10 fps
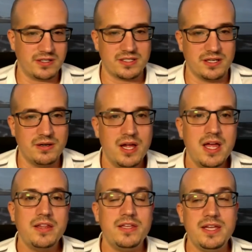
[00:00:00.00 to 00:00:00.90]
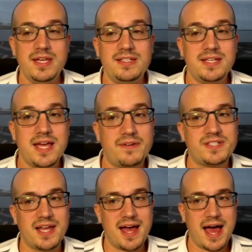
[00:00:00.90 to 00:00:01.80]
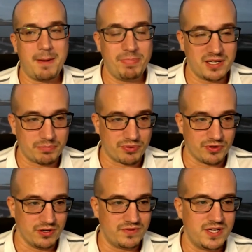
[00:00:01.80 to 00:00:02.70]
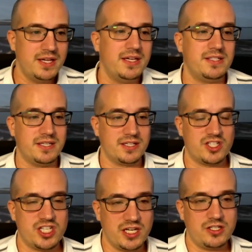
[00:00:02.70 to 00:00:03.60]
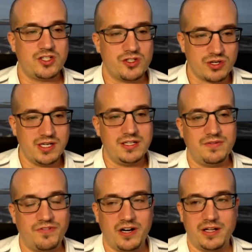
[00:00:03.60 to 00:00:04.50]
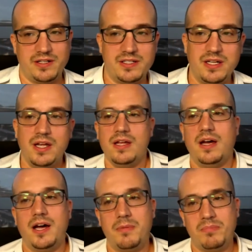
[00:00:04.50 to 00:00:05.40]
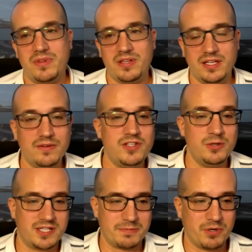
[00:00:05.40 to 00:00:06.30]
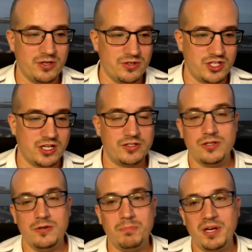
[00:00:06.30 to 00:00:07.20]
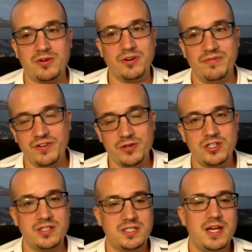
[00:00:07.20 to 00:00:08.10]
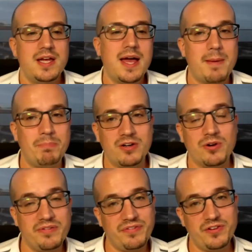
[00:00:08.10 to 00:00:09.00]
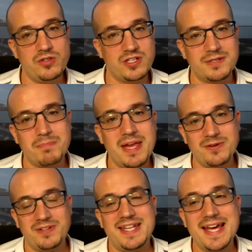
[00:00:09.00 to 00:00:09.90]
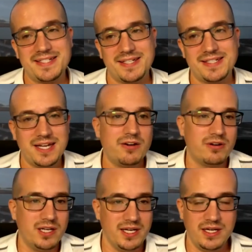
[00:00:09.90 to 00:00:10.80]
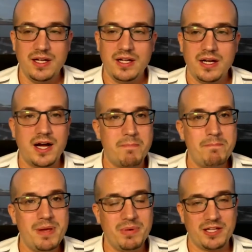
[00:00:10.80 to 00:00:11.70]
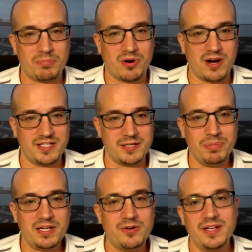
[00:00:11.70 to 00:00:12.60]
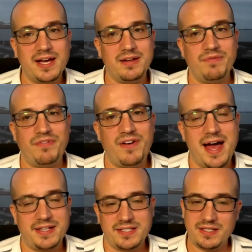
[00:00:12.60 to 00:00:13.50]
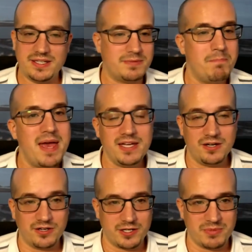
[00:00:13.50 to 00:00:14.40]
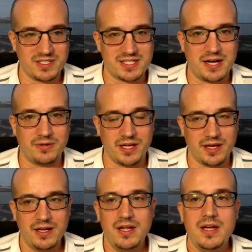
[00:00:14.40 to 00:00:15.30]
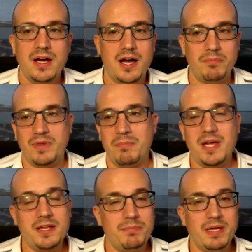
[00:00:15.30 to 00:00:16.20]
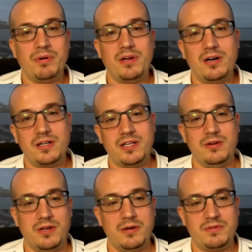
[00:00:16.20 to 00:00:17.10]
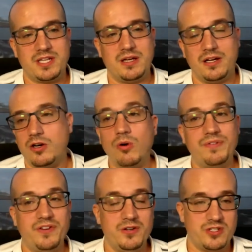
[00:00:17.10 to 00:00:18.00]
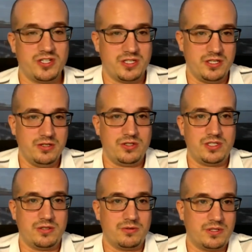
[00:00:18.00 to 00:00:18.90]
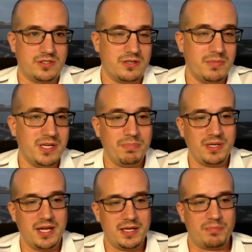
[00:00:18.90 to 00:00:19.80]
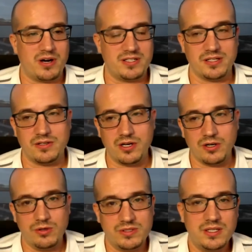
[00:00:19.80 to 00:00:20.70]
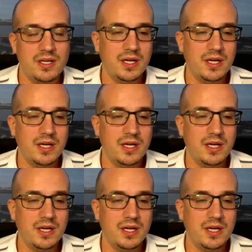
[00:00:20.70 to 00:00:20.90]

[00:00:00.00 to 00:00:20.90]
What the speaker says: So the ETFs that have been approved is an exchange traded fund that gives you exposure to Bitcoin futures, and Bitcoin futures may not necessarily mimic the price of Bitcoin. And in fact, there's many arguments out there that many people argue that gold futures are used in order to manipulate the price of gold.